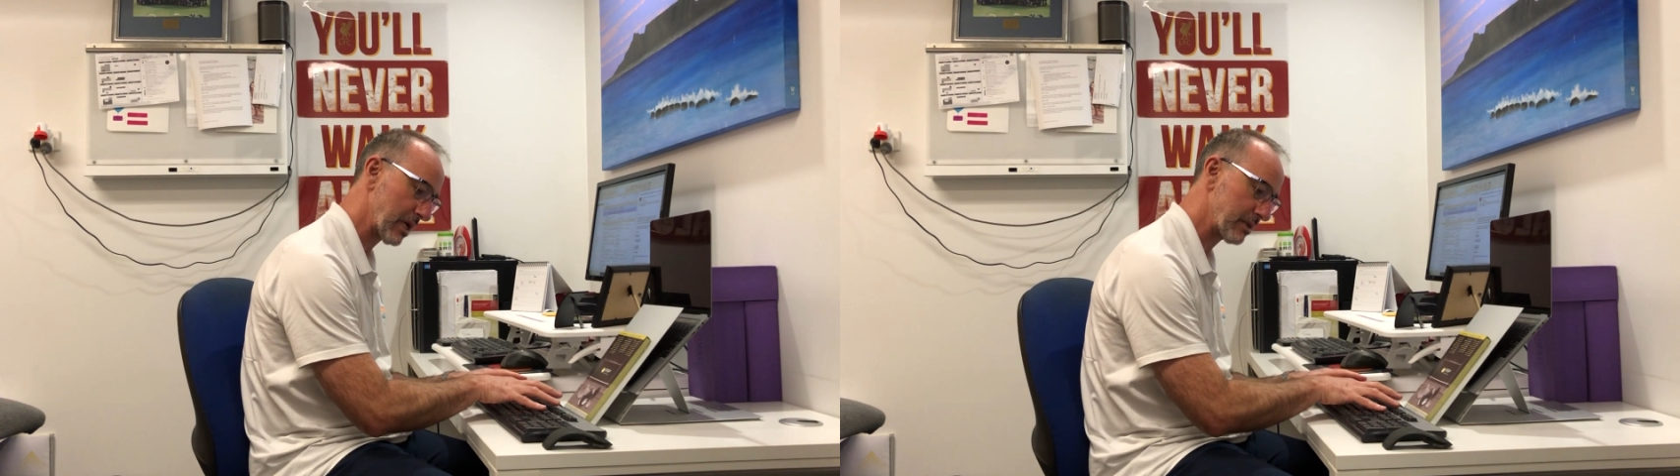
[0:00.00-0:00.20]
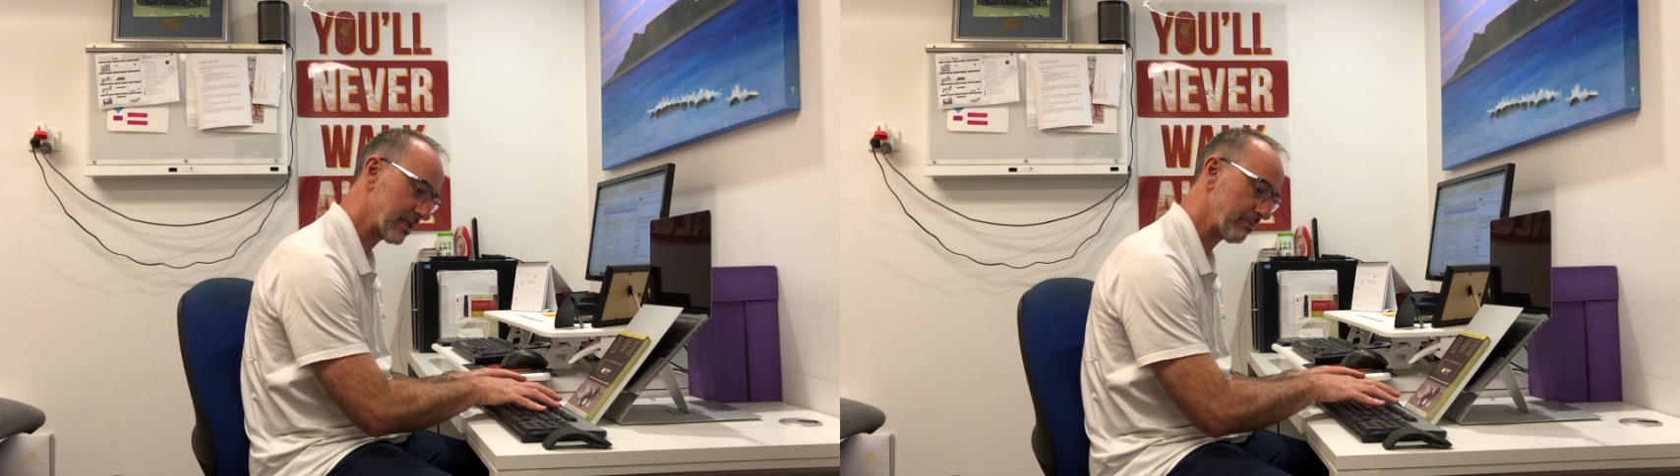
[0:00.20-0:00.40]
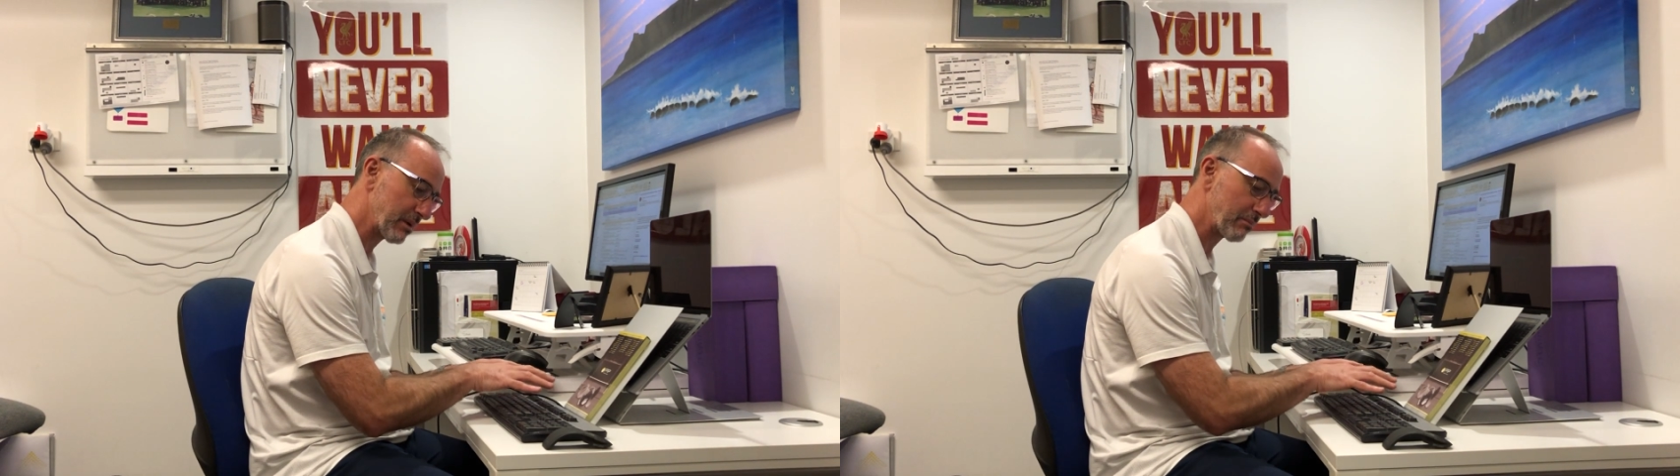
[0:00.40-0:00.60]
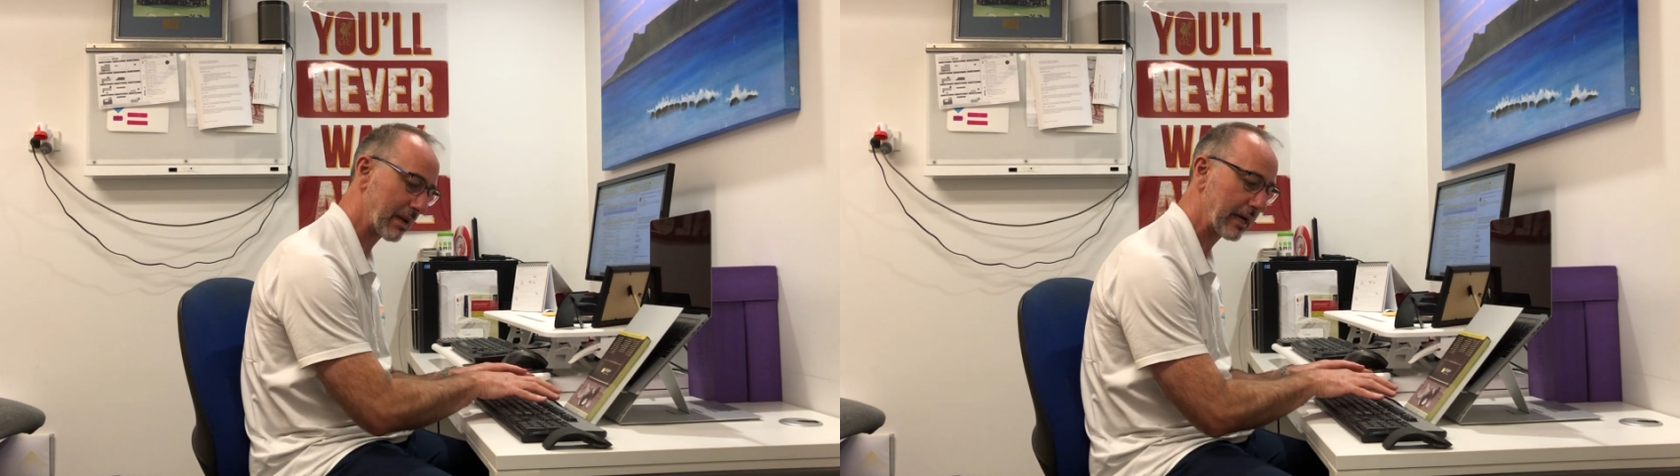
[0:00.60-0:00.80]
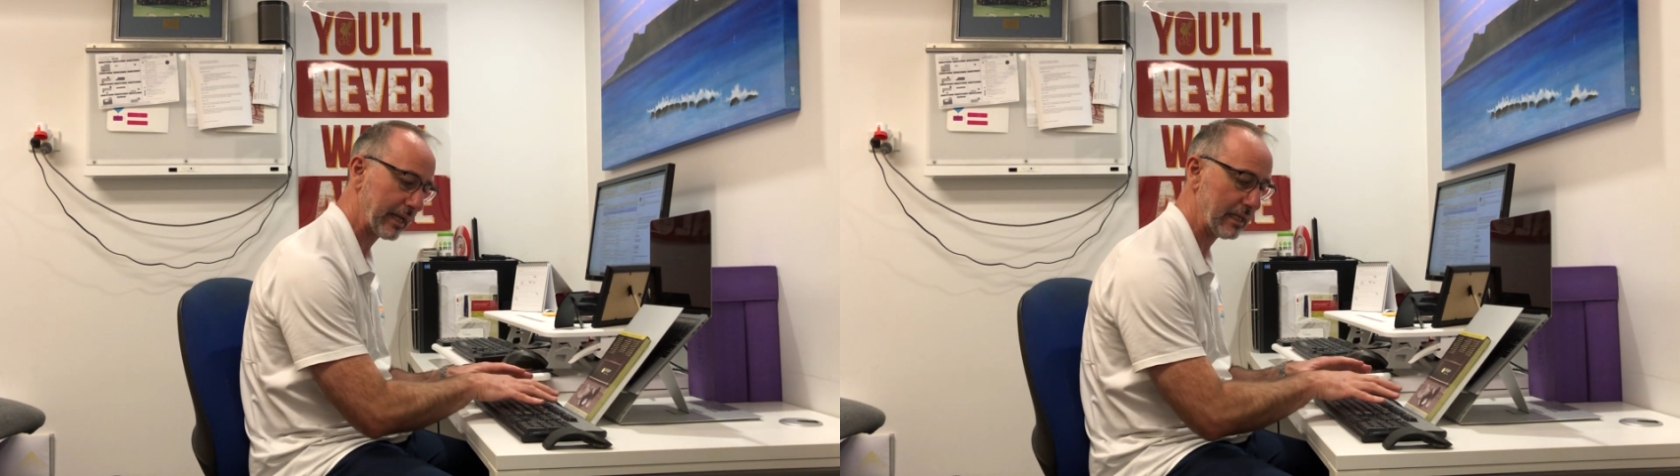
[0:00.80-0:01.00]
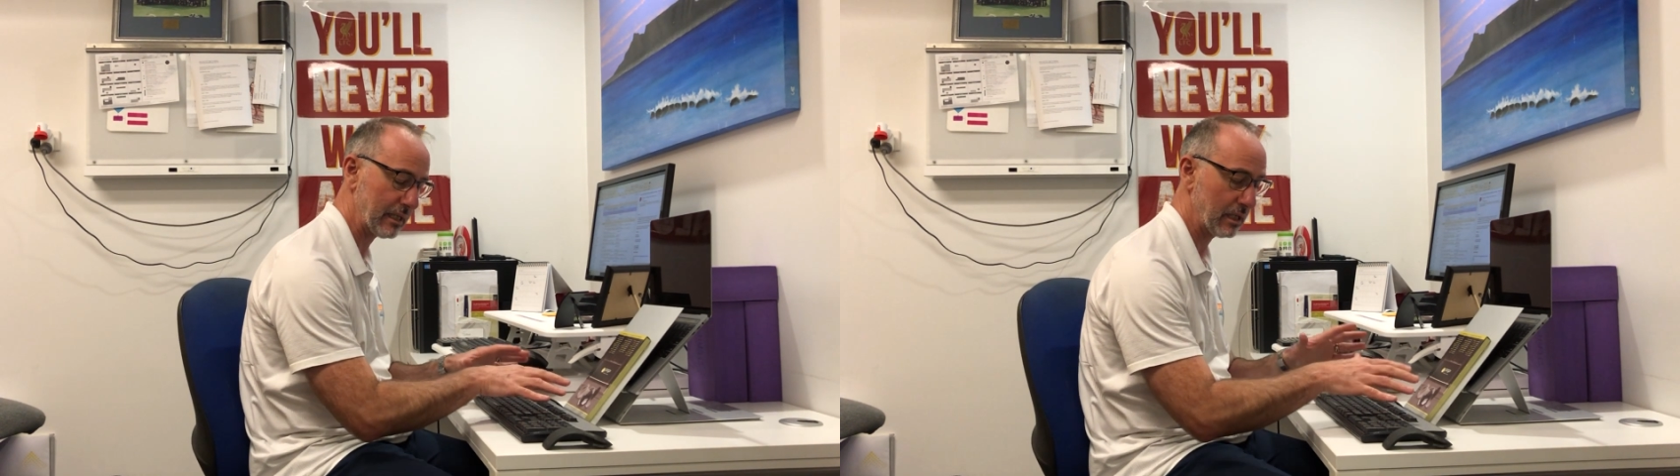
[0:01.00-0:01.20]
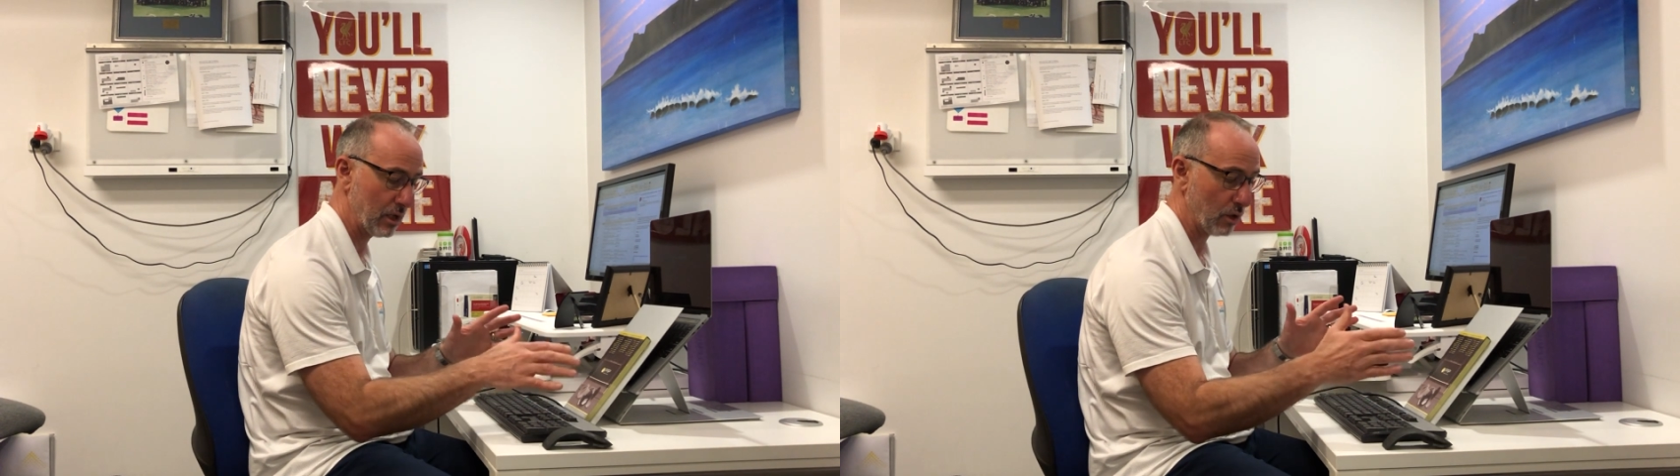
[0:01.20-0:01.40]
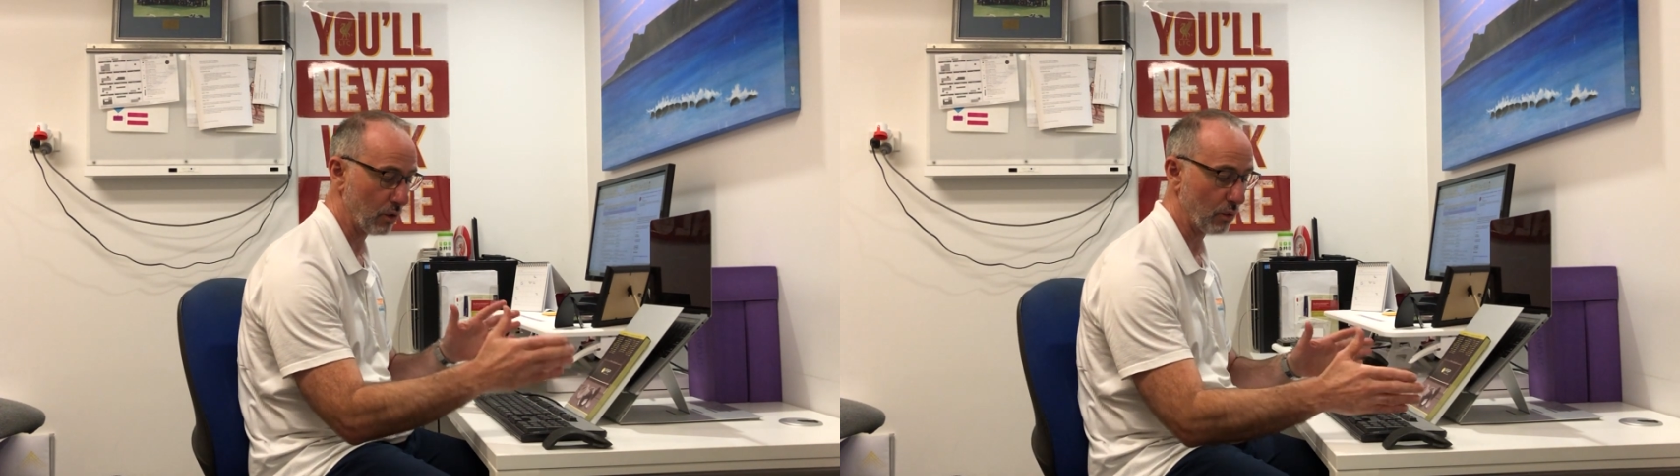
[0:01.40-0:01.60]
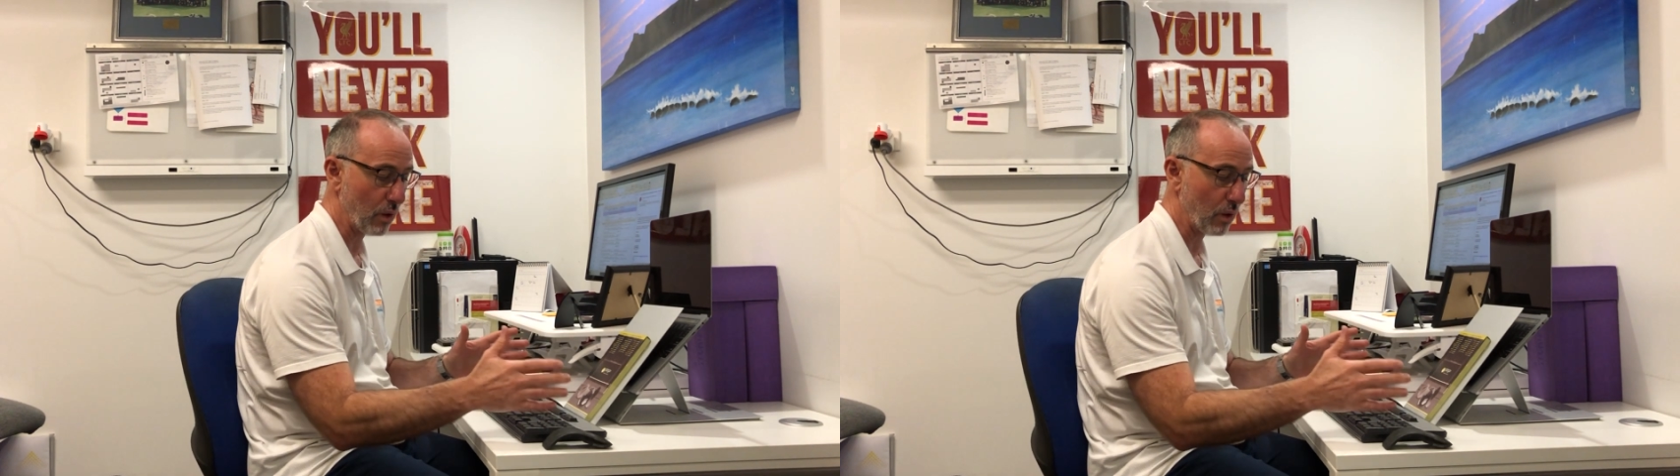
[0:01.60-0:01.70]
separate plug-in or